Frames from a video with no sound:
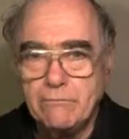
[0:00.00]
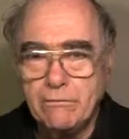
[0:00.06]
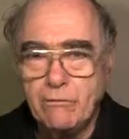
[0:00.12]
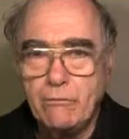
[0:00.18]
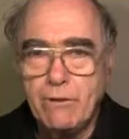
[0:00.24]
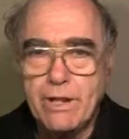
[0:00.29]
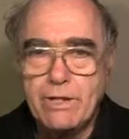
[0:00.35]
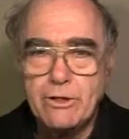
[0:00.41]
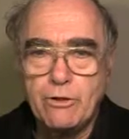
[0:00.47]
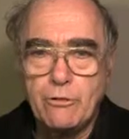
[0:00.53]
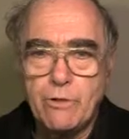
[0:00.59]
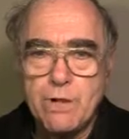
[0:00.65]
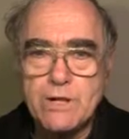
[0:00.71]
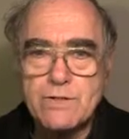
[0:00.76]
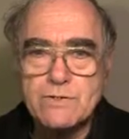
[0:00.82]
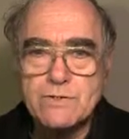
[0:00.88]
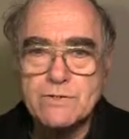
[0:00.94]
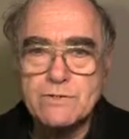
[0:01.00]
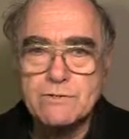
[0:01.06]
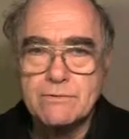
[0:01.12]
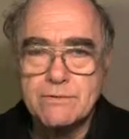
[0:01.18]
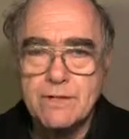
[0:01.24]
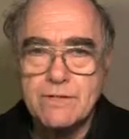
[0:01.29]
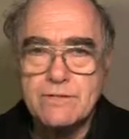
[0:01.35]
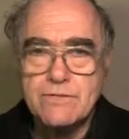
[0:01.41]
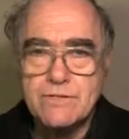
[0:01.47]
Greater Greece,
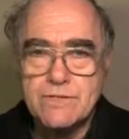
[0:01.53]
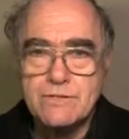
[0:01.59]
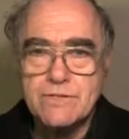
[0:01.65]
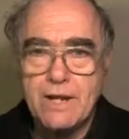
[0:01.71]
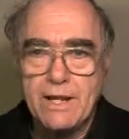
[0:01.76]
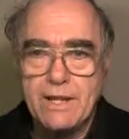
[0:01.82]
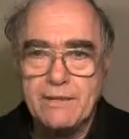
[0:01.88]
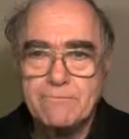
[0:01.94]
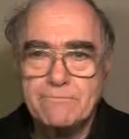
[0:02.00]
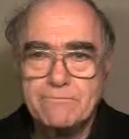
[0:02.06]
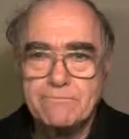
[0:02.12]
and Sicily.